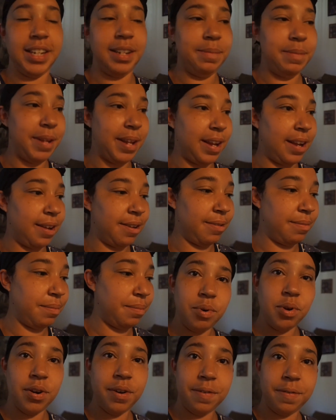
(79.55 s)
keep
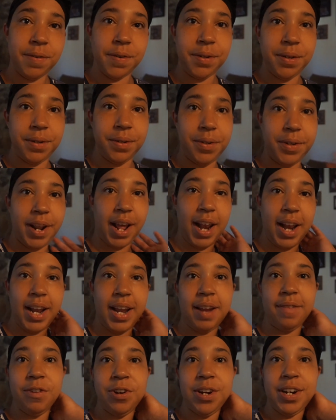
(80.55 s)
down more food. I
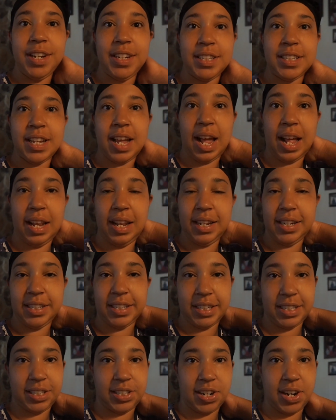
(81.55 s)
didn't give her any
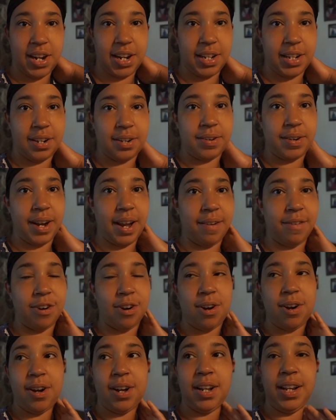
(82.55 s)
solids yesterday though. gave
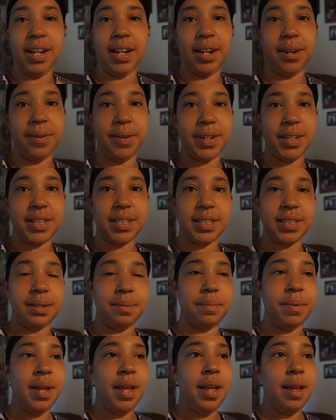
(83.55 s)
her all liquids,
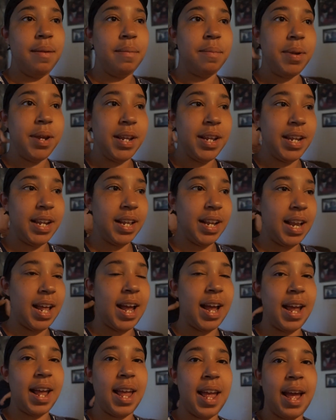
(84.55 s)
some
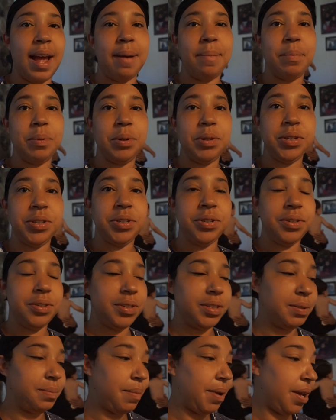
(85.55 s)
Pedialyte, apple
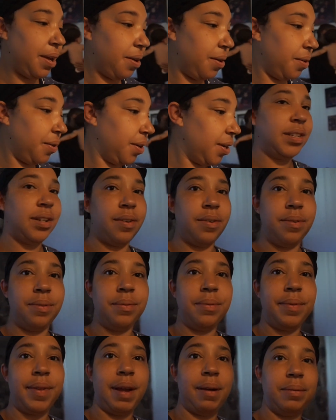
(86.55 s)
juice, milk.
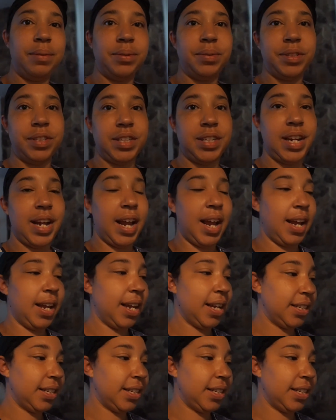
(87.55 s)
So that was what she had